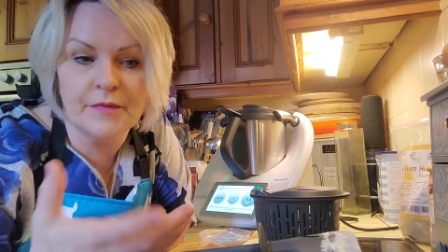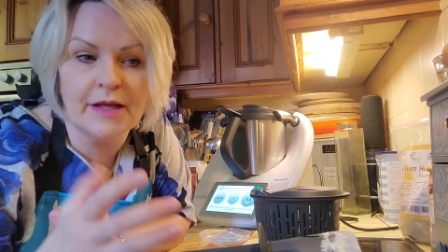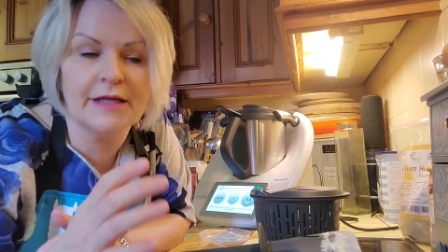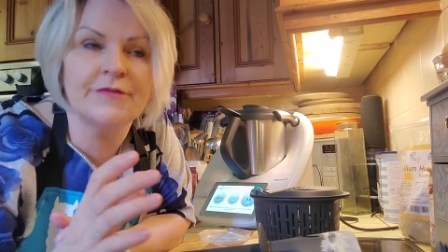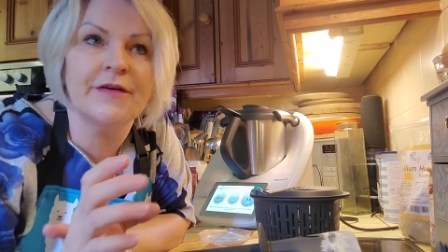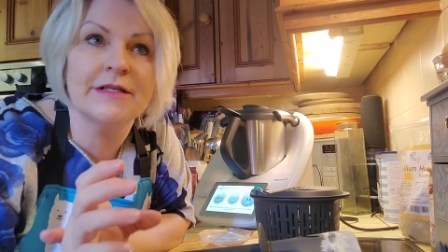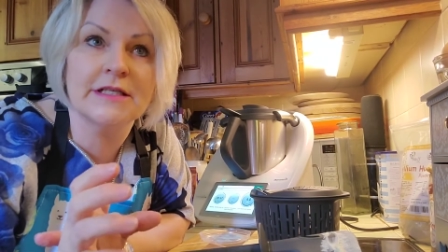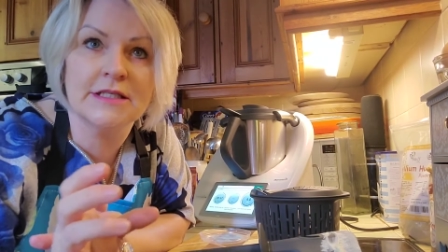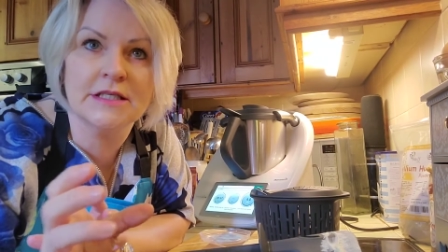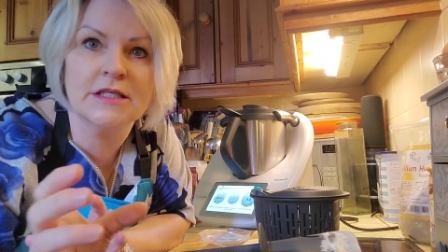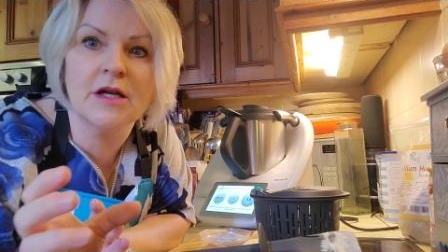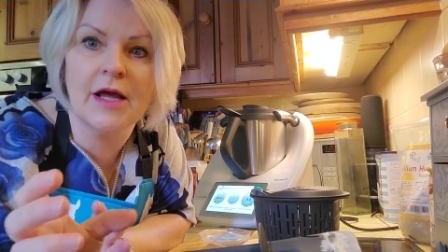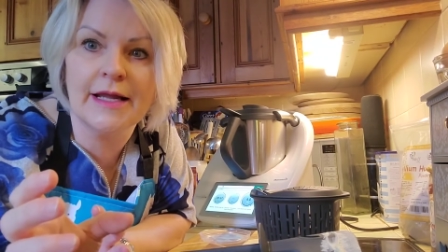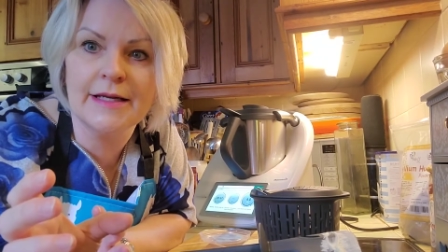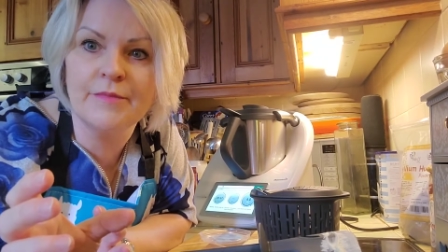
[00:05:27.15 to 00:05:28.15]
In fact, it's
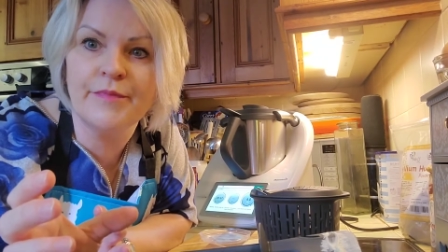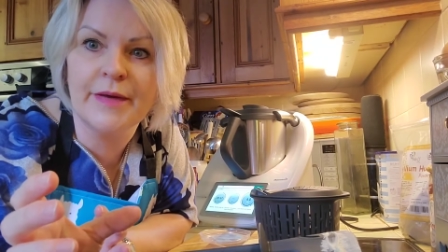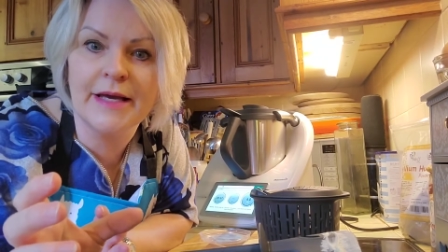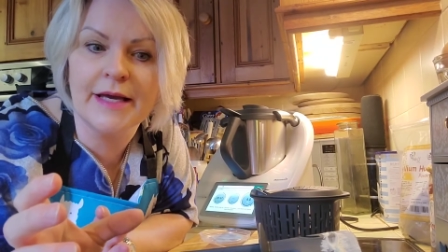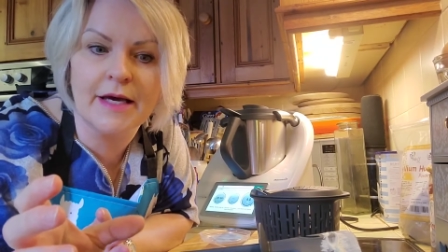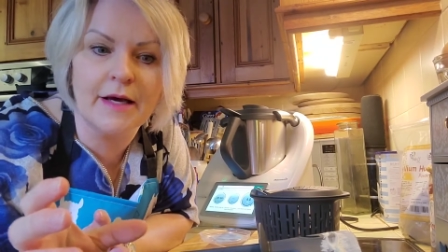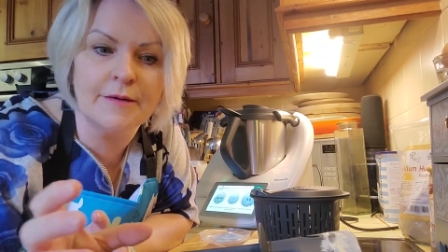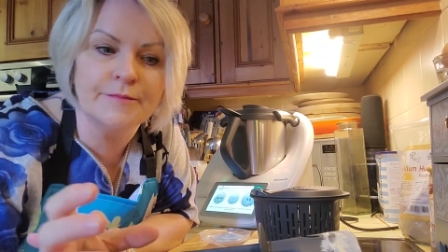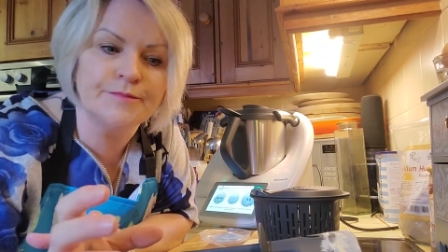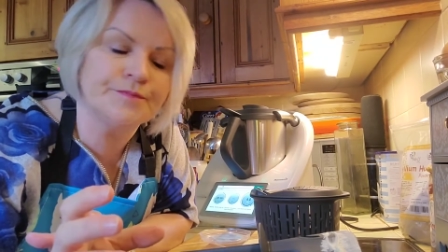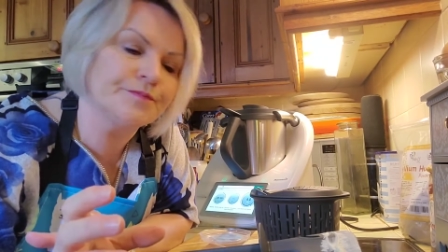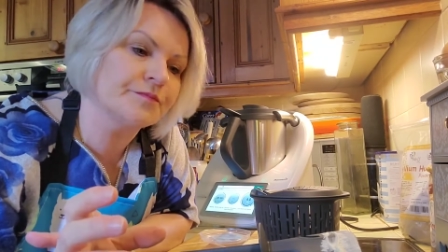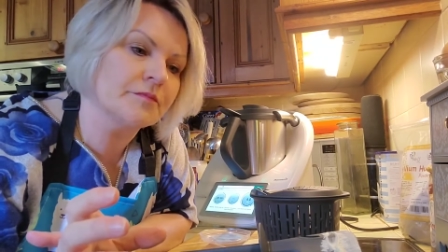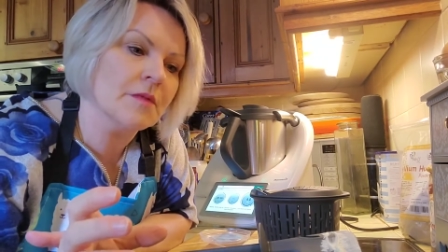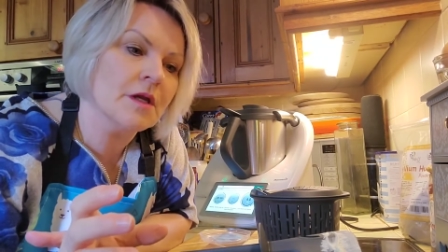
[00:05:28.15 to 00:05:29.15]
slightly bigger
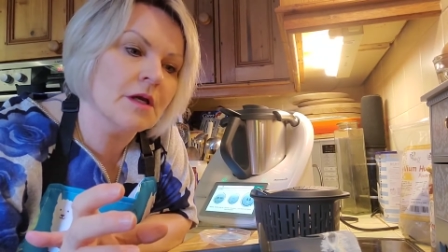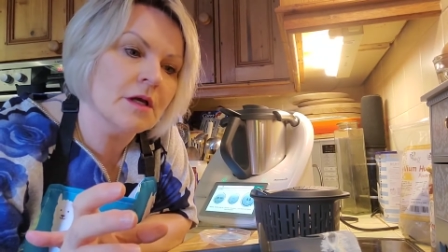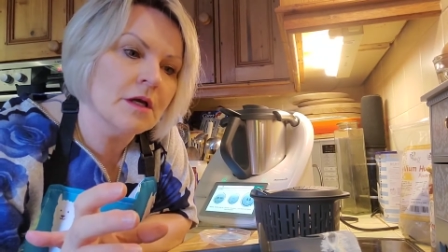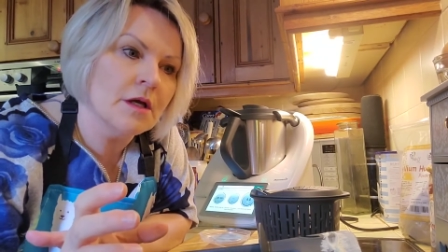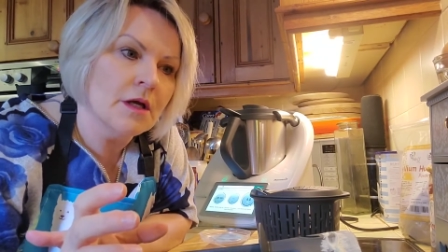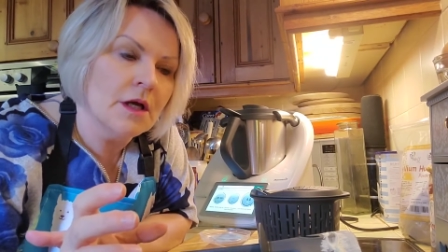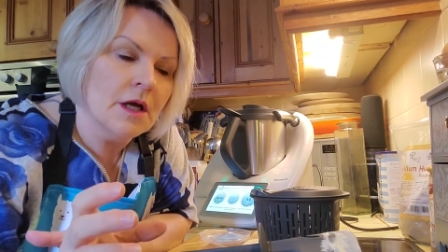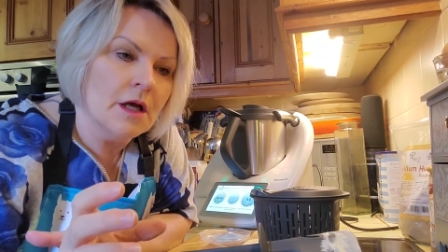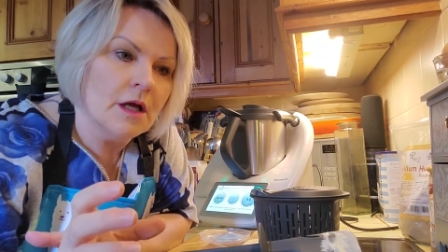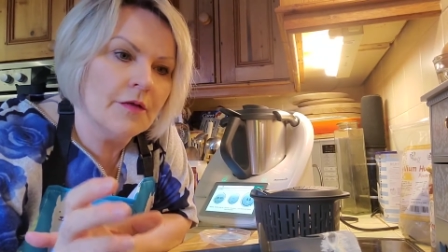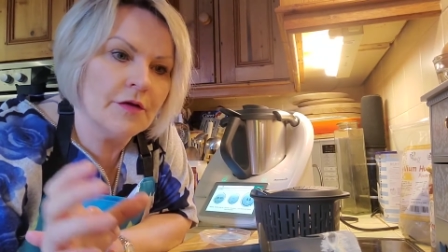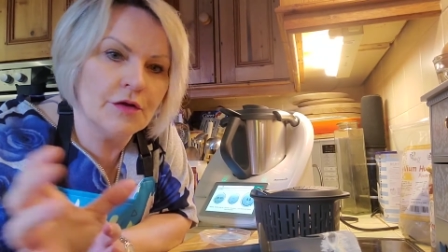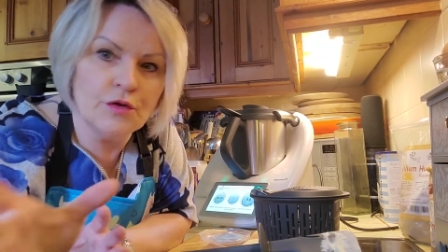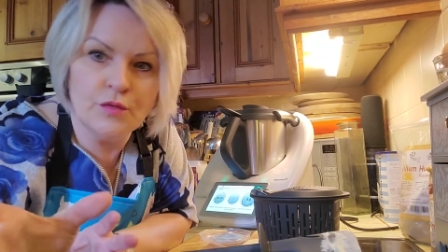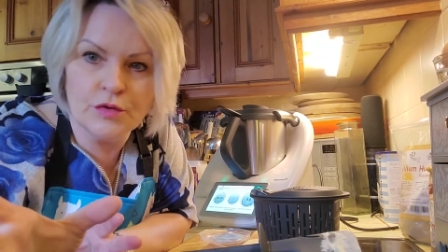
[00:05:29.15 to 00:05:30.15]

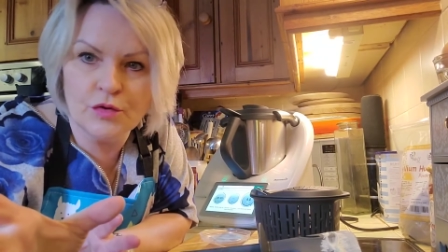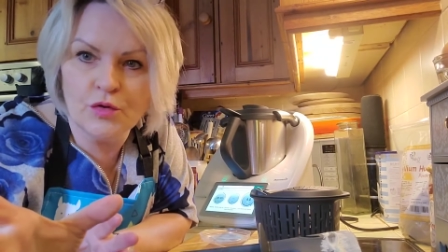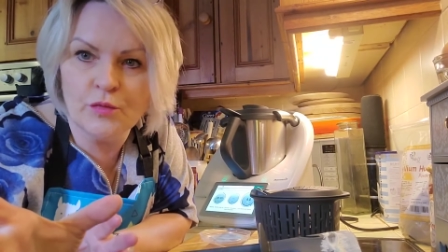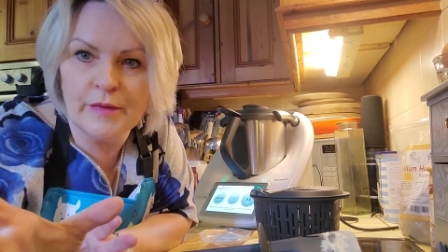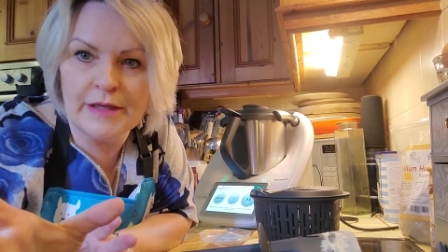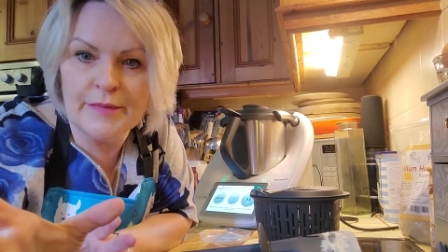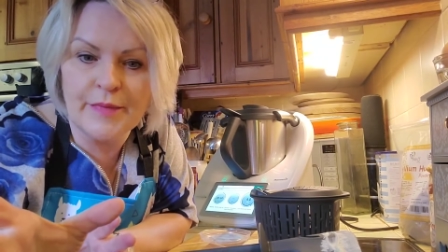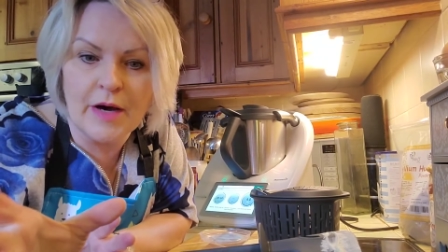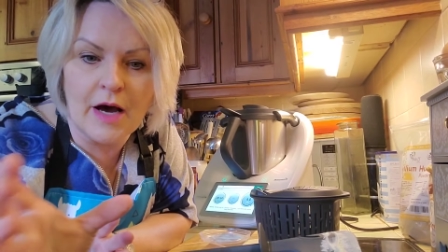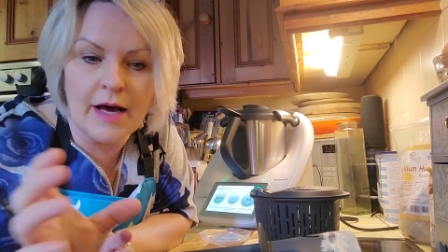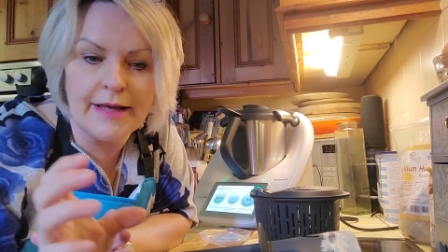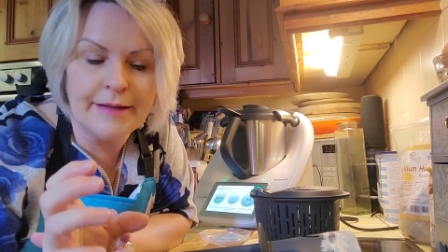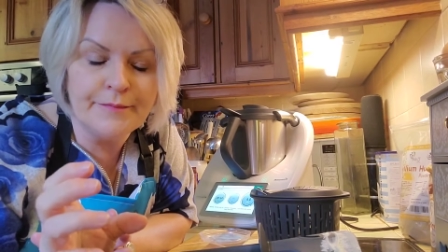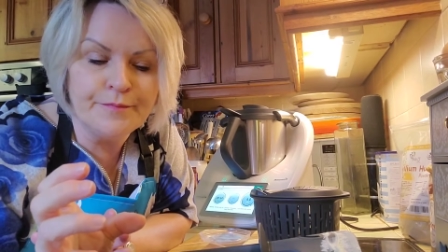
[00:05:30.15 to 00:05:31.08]
that you would normally buy.